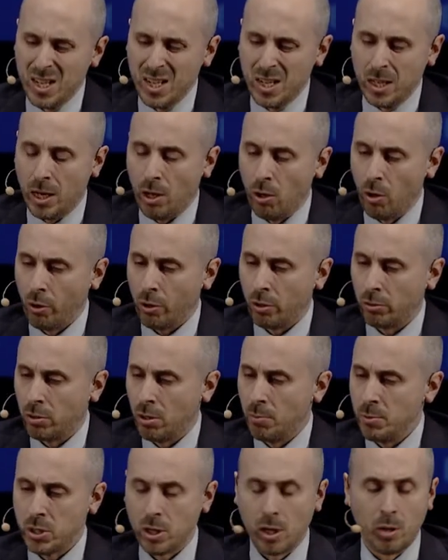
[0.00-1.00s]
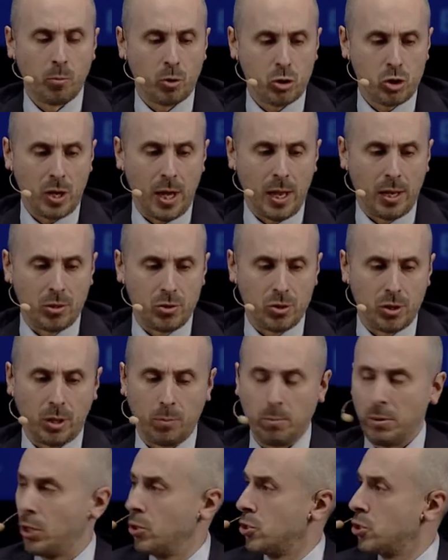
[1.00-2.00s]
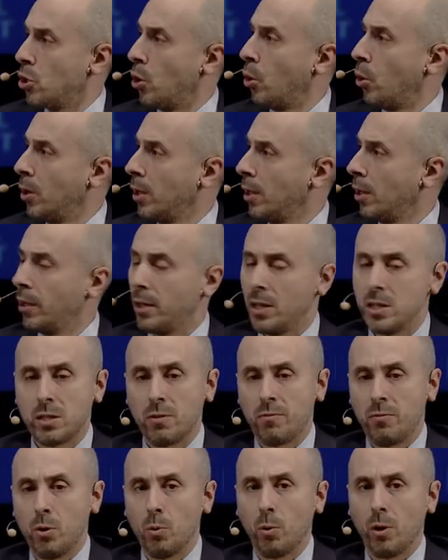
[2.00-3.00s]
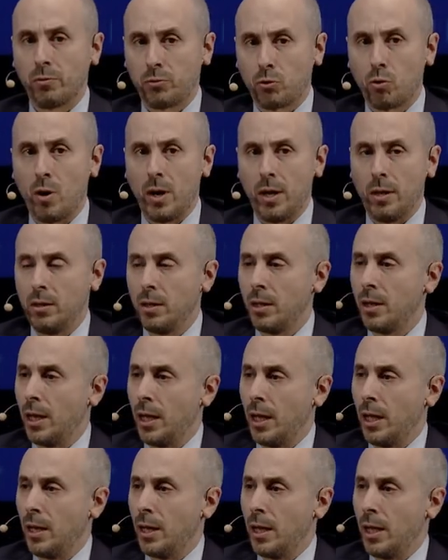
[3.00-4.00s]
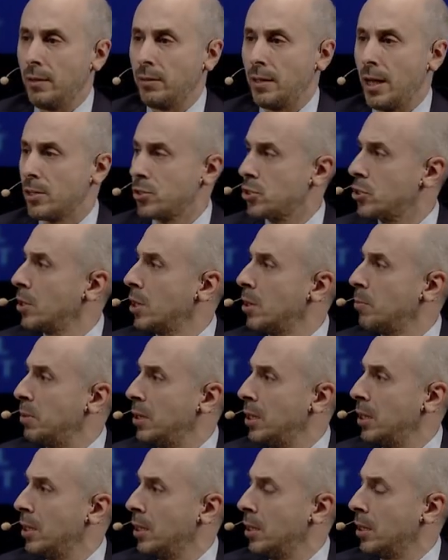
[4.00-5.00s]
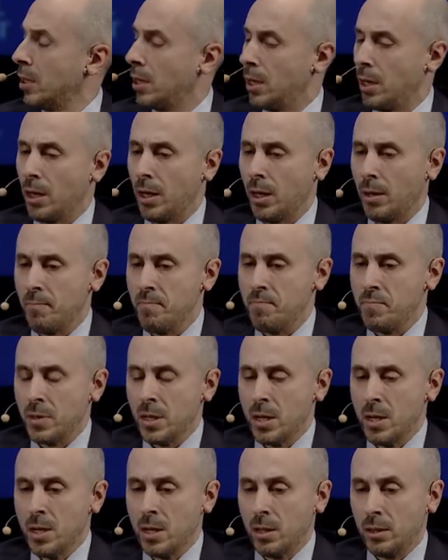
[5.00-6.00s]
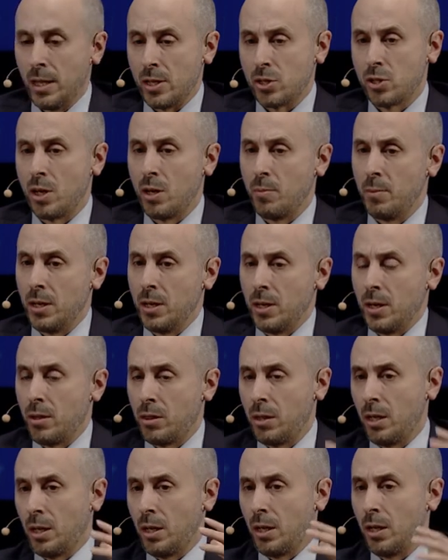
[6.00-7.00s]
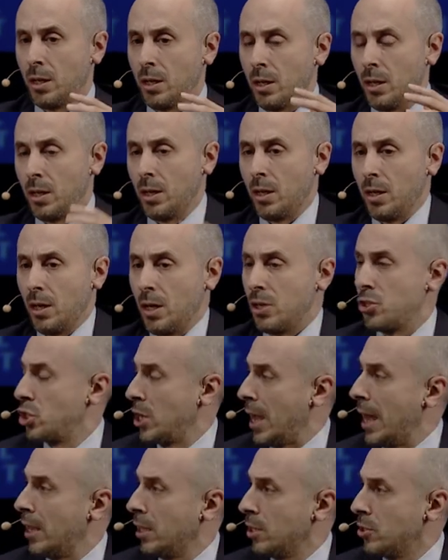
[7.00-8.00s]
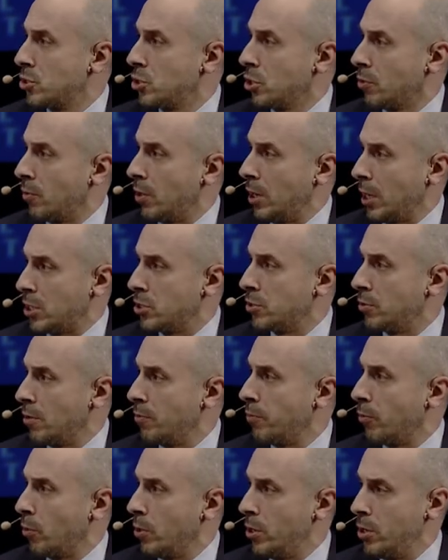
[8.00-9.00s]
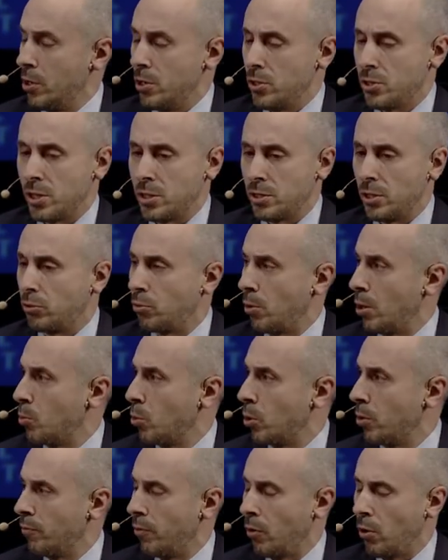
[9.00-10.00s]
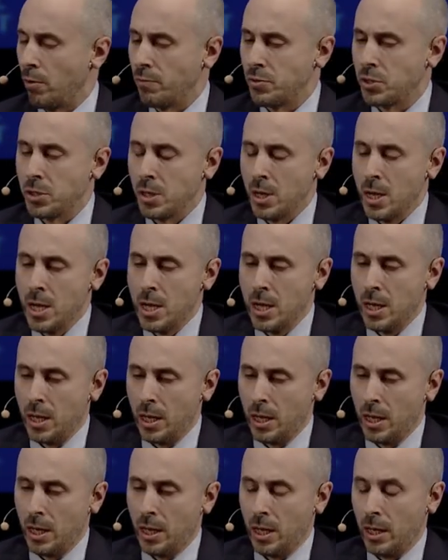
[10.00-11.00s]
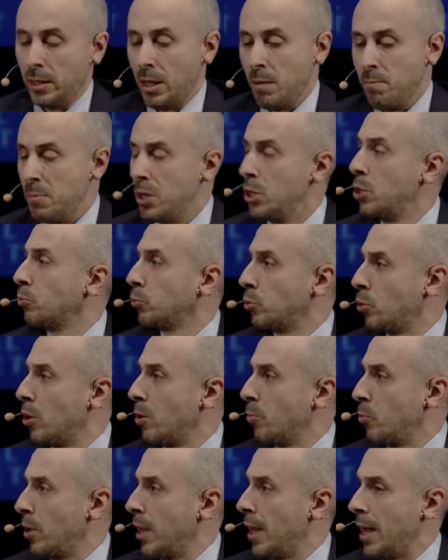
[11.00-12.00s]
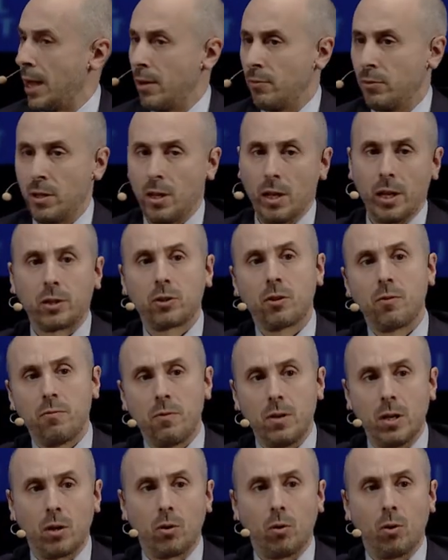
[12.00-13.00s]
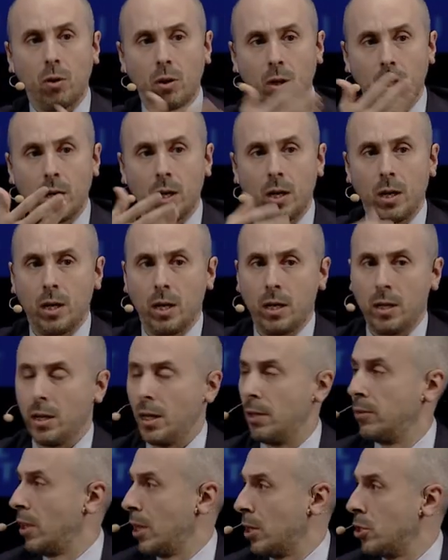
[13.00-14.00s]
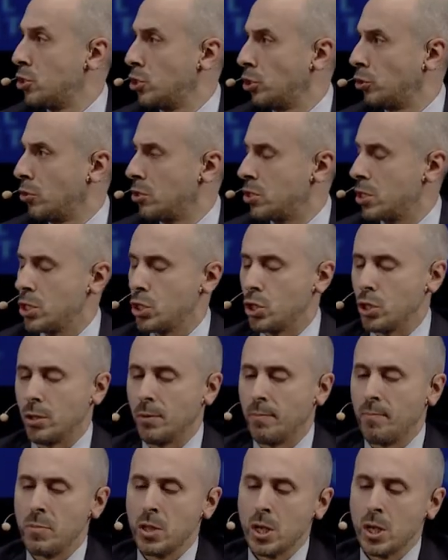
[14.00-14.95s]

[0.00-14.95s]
Now, longer term is a little more challenging because oil is the fuel of trade, and that's going to be I think a challenge over the next 3-4 years as the trade war evolves, and then medium term we have the electric vehicle and the energy transition.